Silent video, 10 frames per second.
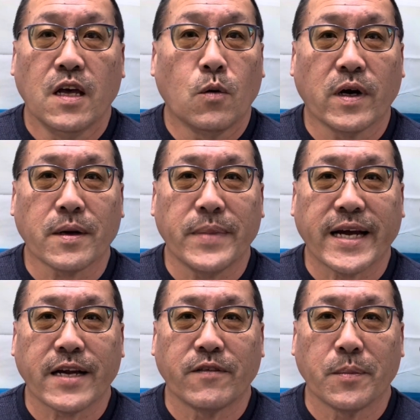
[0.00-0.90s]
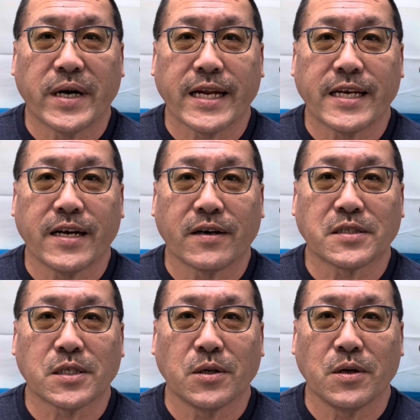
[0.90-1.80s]
Welcome back, everybody. Derrick
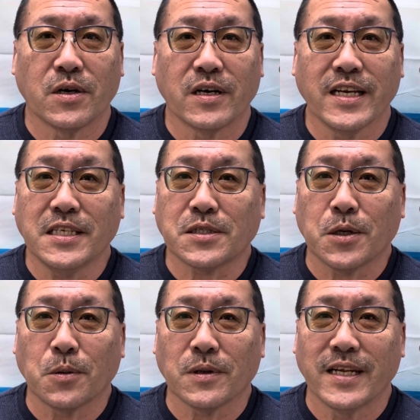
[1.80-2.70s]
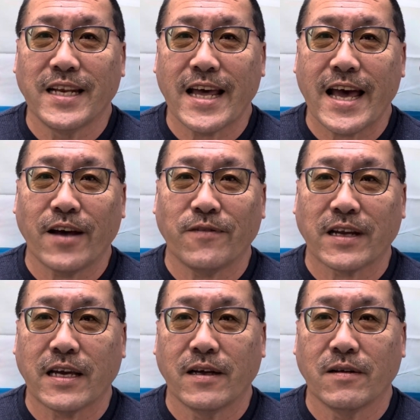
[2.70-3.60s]
Sue, your East Oakland
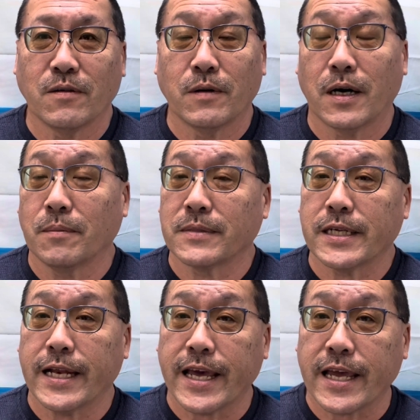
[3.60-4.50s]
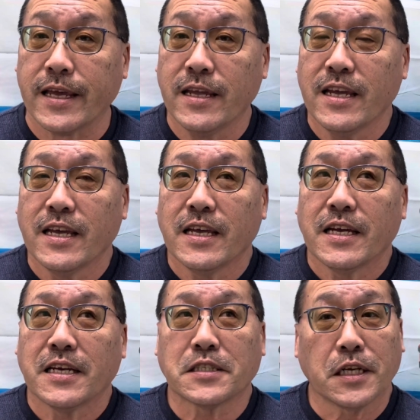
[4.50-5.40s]
advocate. Well, today
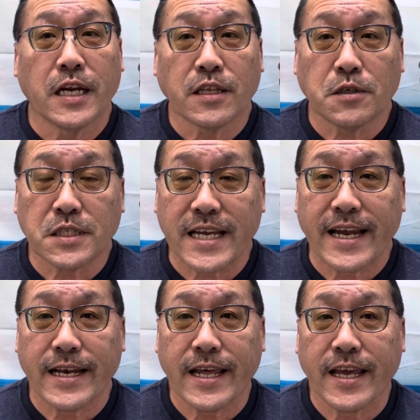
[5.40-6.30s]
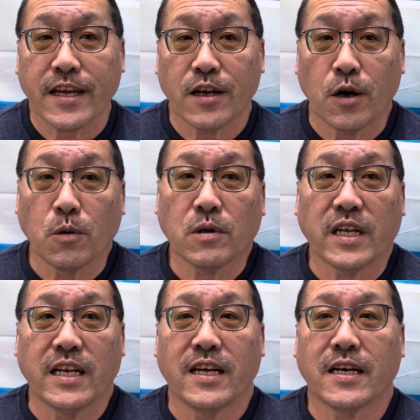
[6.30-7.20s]
is another sad day in
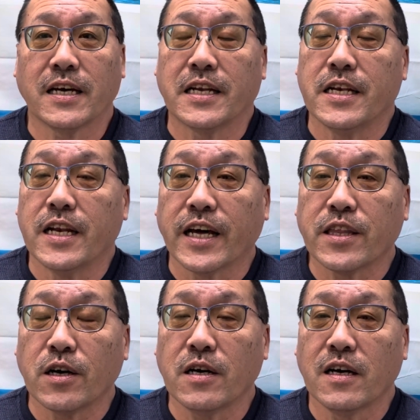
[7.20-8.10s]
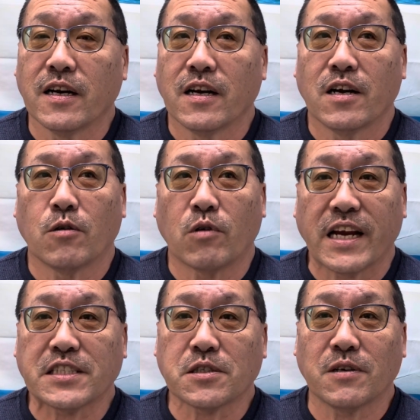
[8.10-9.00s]
Oakland. Another
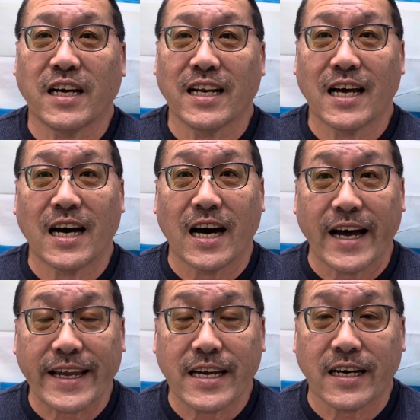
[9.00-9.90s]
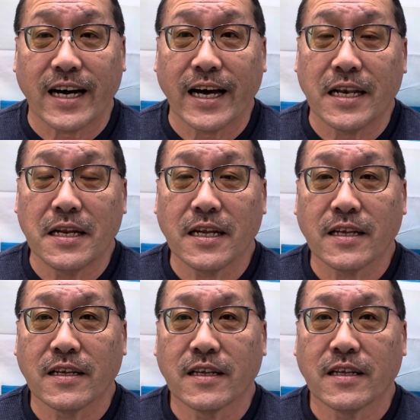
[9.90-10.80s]
restaurant icon
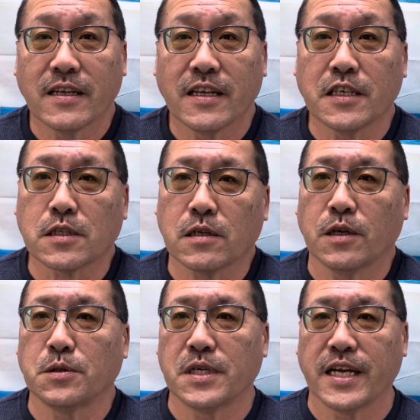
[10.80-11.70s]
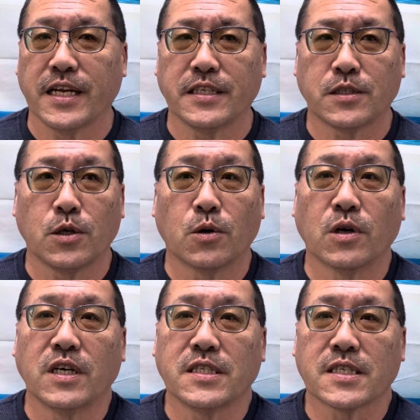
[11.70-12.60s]
is closing its
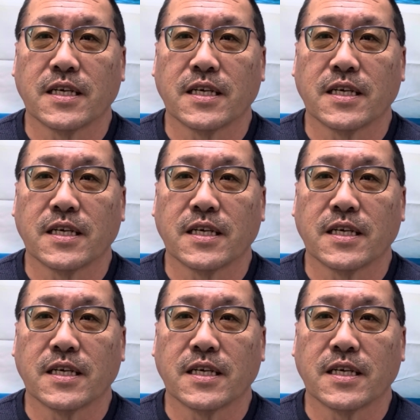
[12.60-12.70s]
doors